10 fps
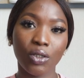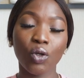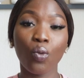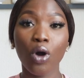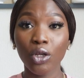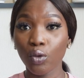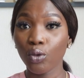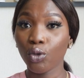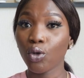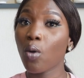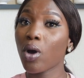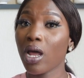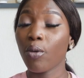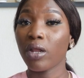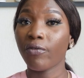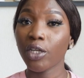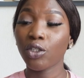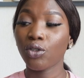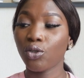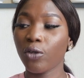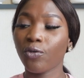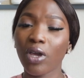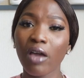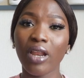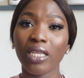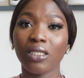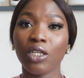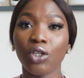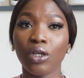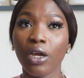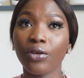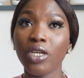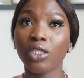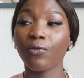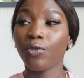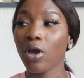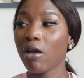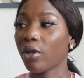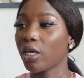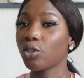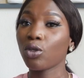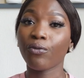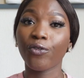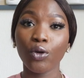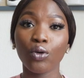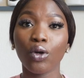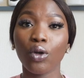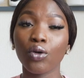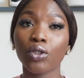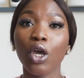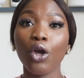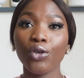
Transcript: So what you would do, or what I would advise you to do, if you have like stationaries, if you have like some few clothes,